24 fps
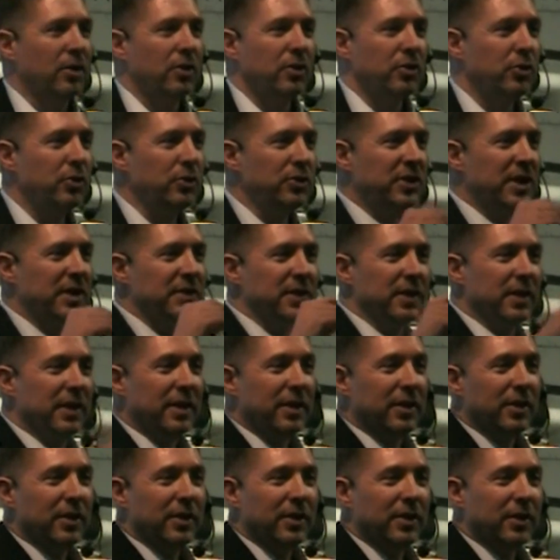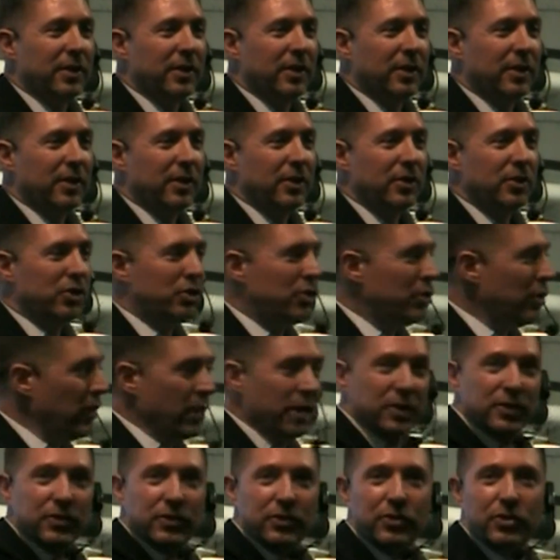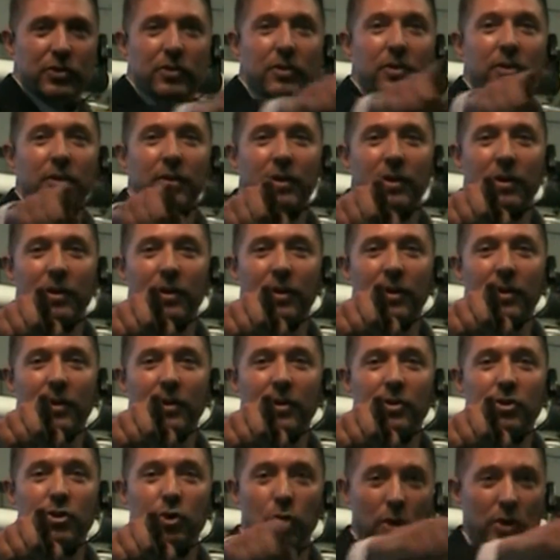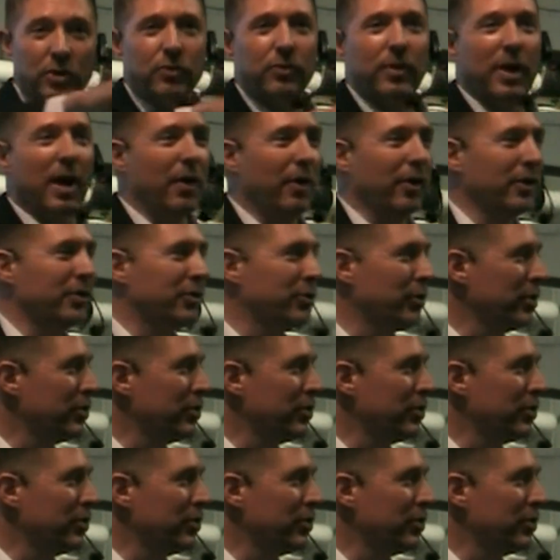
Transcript: Who says it? Choice router.